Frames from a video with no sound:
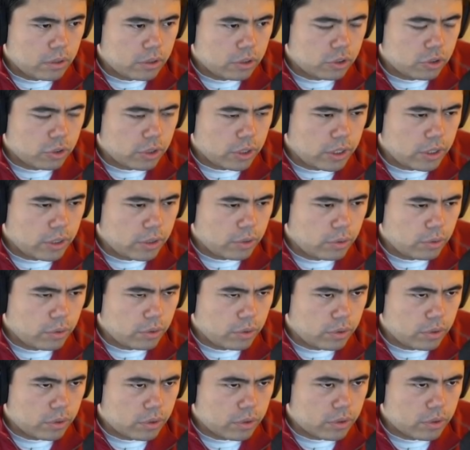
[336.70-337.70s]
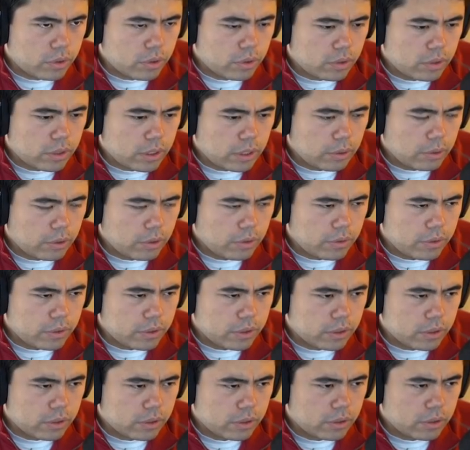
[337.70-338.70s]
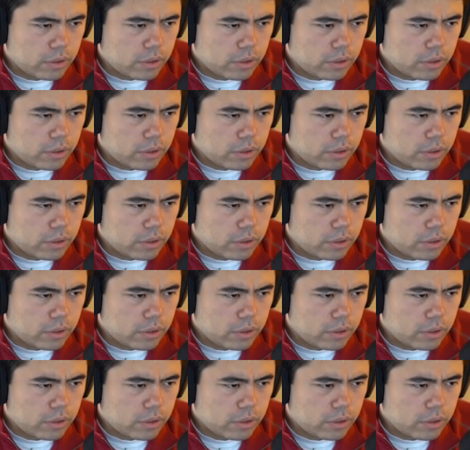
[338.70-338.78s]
Let's try to get rid of it.